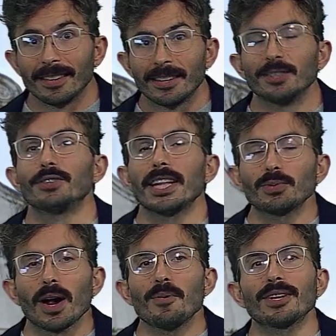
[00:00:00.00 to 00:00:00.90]
So that's
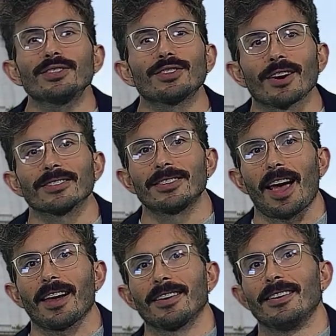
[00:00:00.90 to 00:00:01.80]
where I want to start
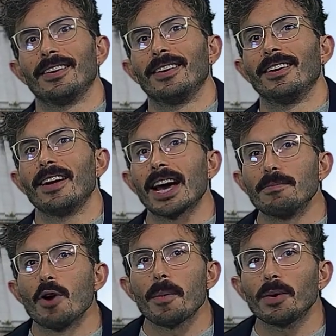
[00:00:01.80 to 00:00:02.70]
today, at a
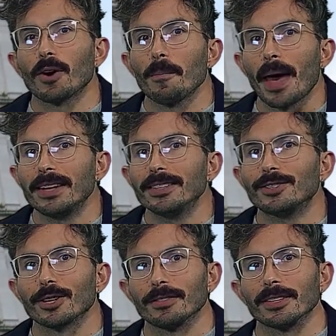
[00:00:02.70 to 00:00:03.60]
moment where a painted
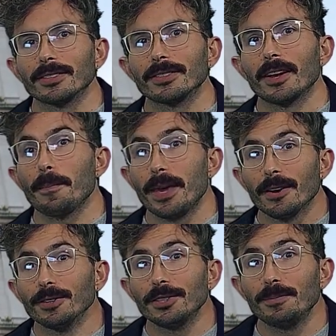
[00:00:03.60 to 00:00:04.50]
surface
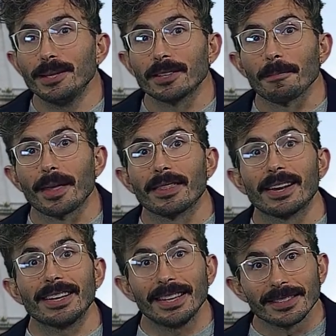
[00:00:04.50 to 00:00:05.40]
appears to be something that
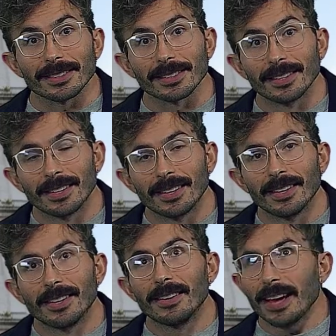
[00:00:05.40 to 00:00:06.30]
it isn't,
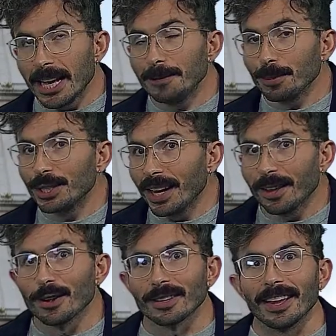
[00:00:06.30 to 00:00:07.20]
and
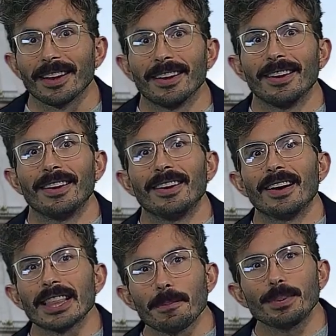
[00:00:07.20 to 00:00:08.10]
particularly
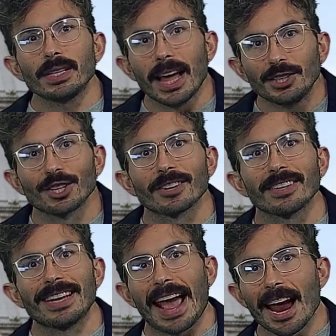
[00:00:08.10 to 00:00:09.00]
at the pleasure
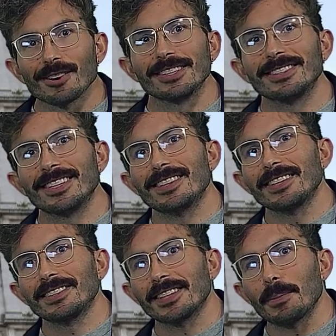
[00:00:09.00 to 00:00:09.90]
inherent in that
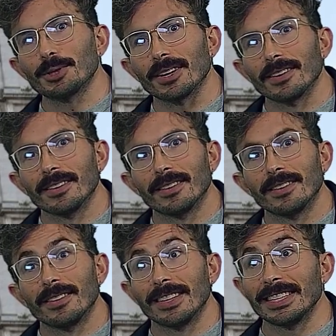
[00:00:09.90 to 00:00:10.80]
deception.
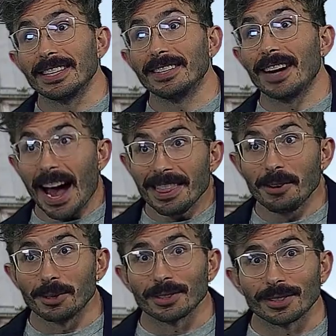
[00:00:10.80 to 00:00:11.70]
And I think
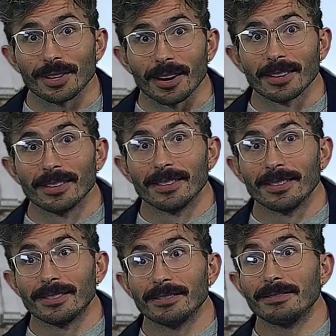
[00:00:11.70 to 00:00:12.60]
we should start
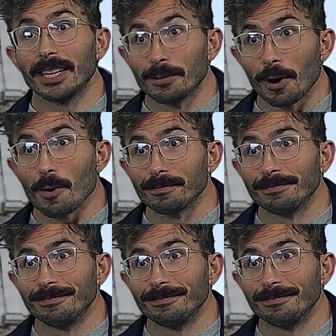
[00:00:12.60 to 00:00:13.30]
in Rome.